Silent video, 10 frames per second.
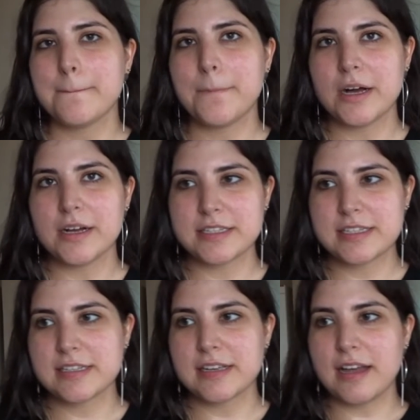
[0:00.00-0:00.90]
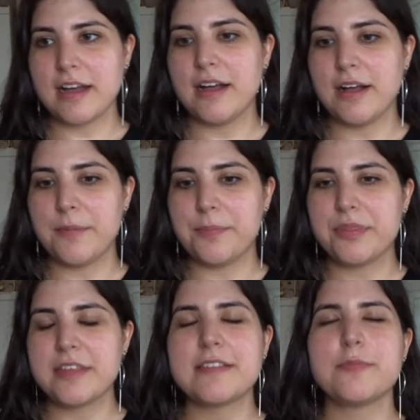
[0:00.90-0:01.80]
but um,
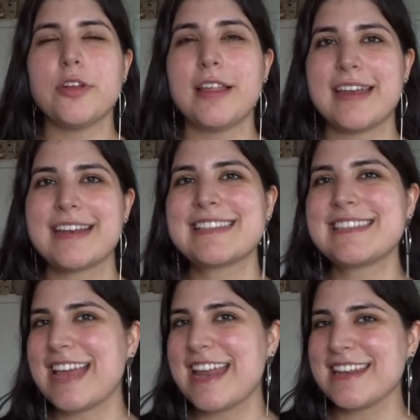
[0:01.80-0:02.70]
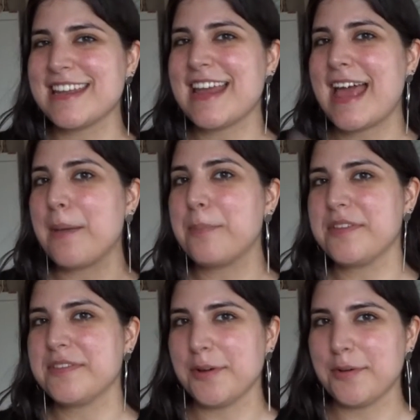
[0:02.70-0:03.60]
this is more like an extended
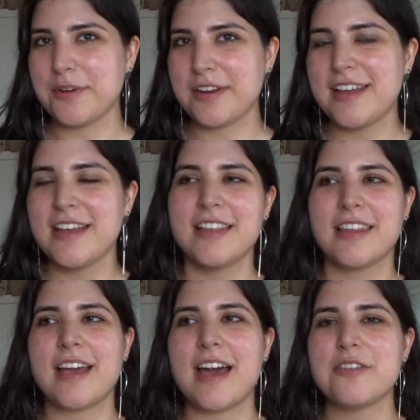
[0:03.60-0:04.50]
episode. Like, I